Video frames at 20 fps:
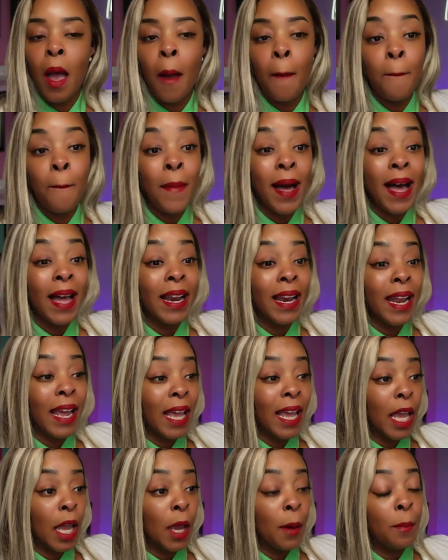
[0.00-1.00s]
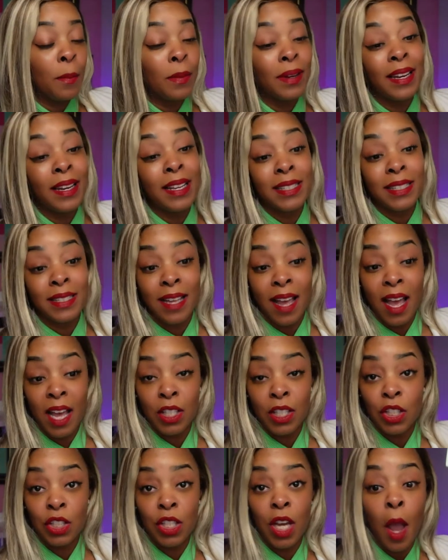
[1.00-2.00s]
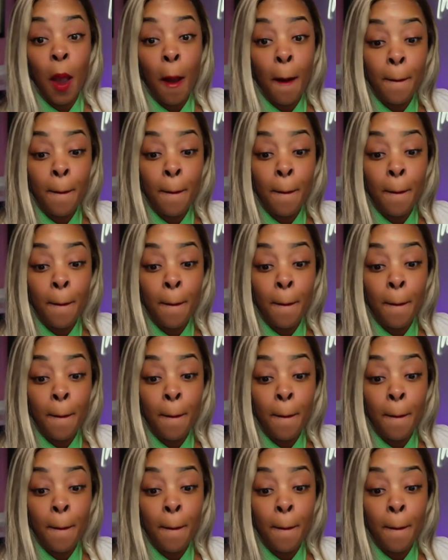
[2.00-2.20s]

my name, Nastasha,